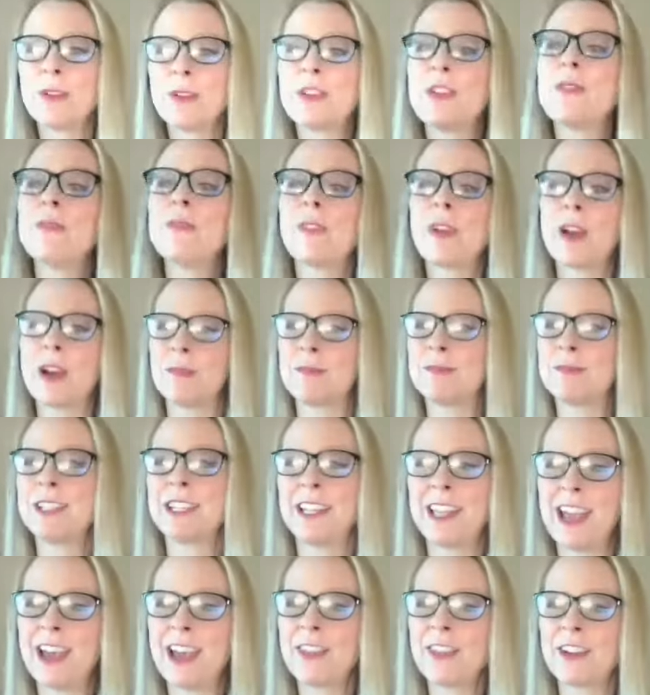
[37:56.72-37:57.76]
you've come
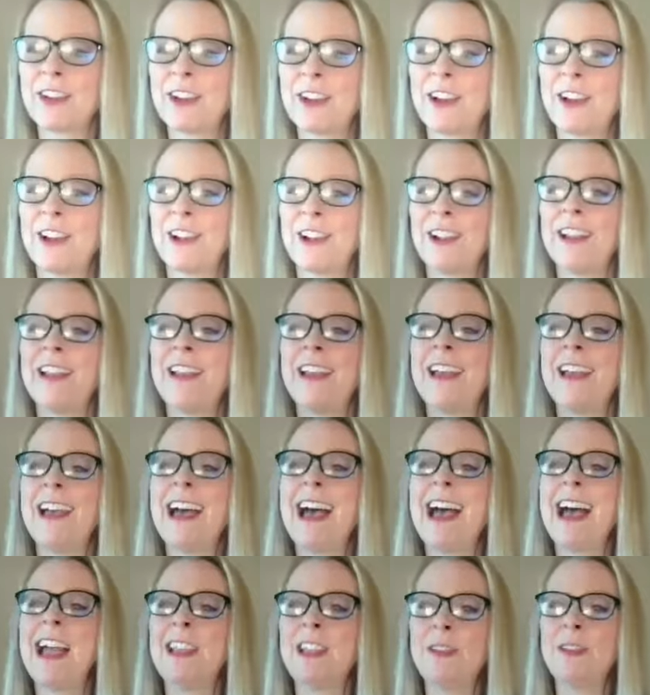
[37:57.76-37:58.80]
together
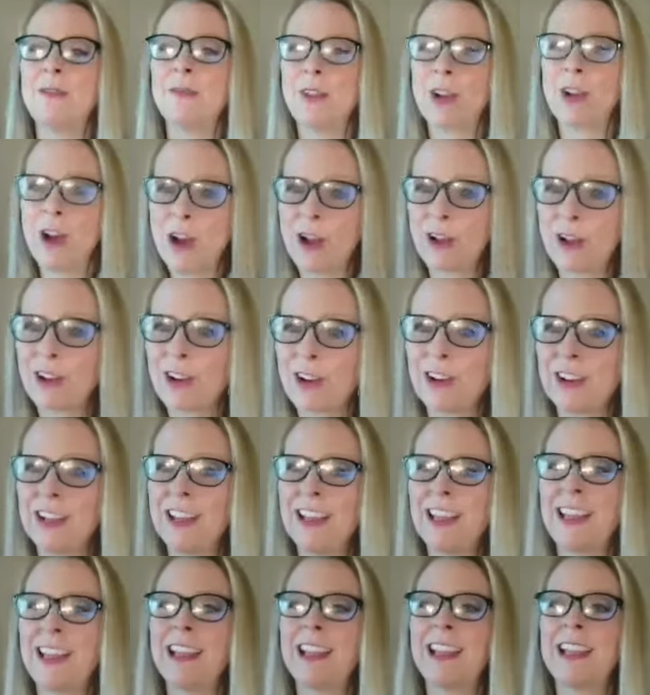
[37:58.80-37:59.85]
and you've conquered
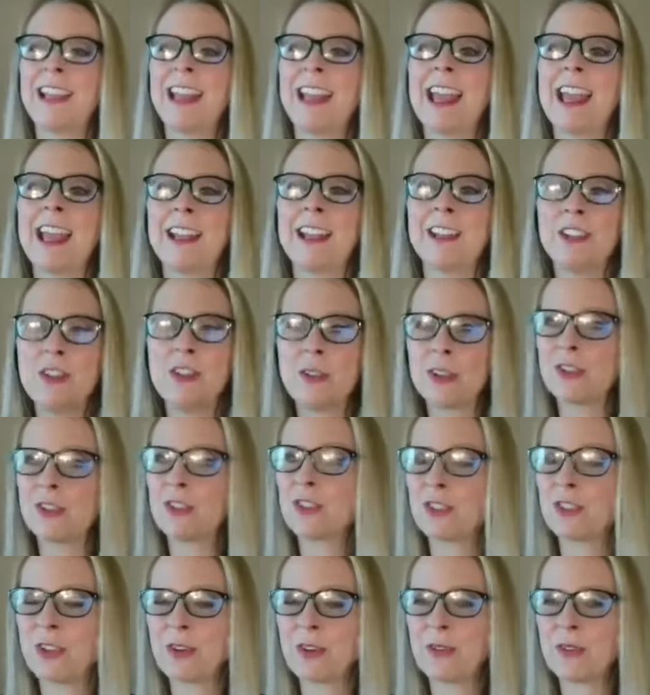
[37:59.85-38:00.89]
it, and you can
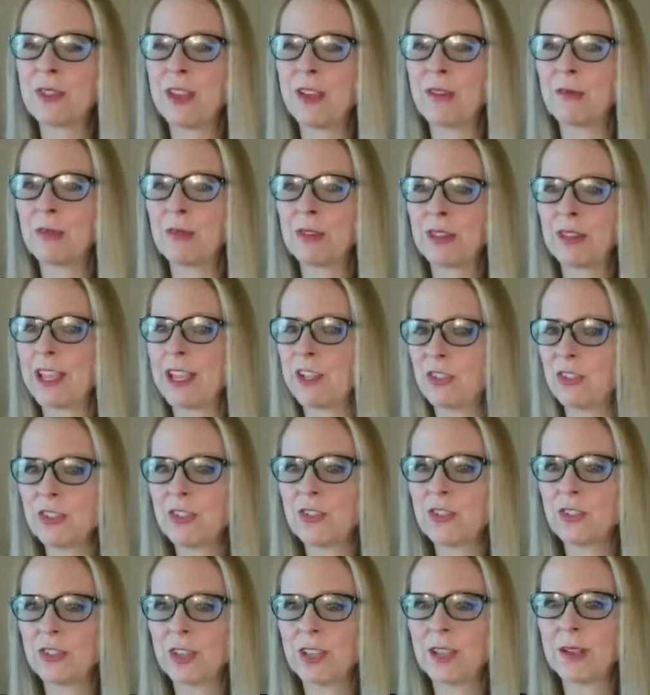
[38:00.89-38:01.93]
show that
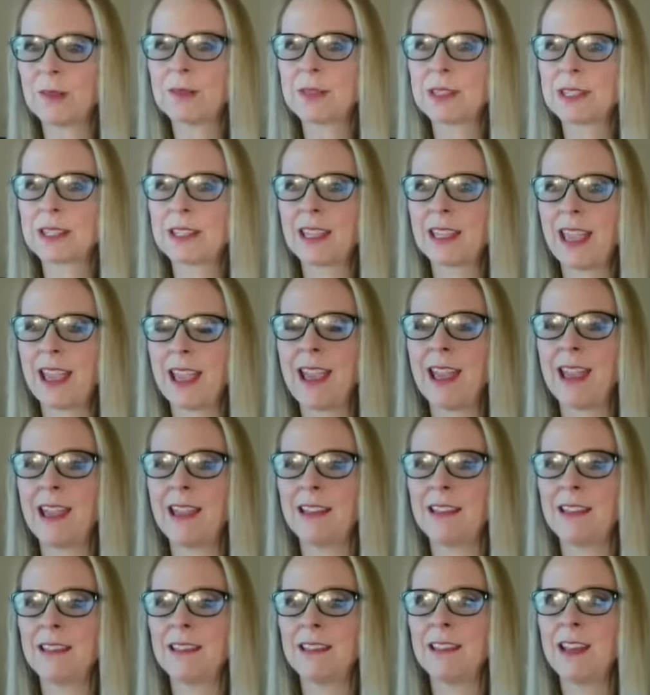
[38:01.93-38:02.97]
relationships
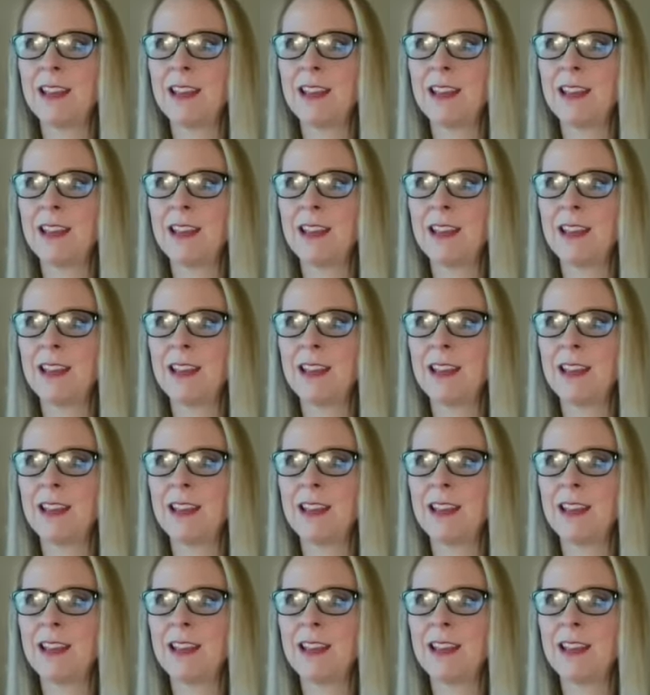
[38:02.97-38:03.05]
can